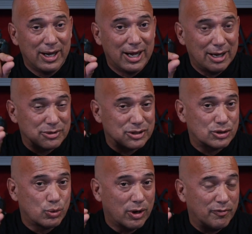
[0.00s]
I'm just
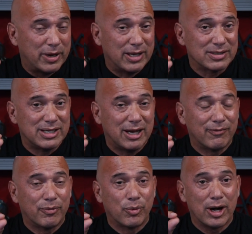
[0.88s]
12 pounds down
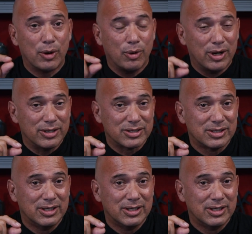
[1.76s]
from where I was,